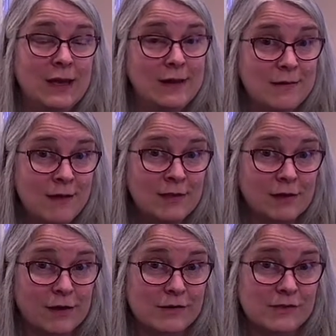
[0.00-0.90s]
and
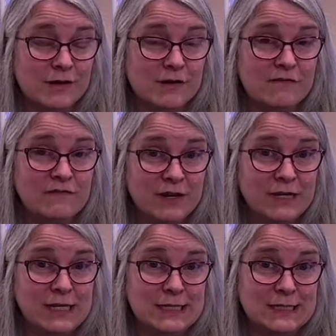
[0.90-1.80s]
non-legato that are
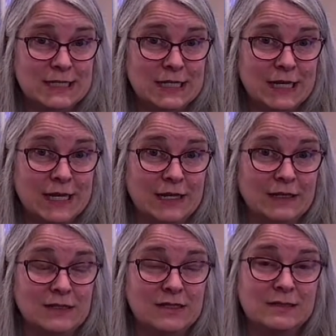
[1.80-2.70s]
very easy
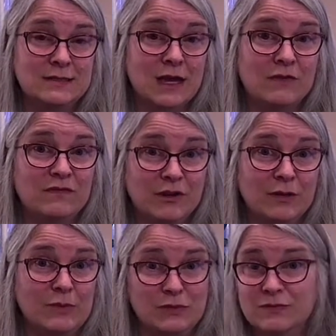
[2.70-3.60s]
and sound
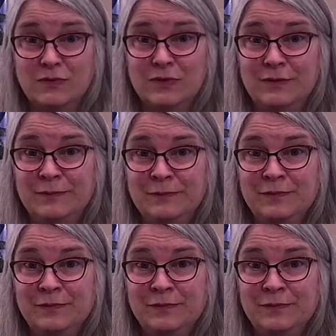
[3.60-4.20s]
very beautiful.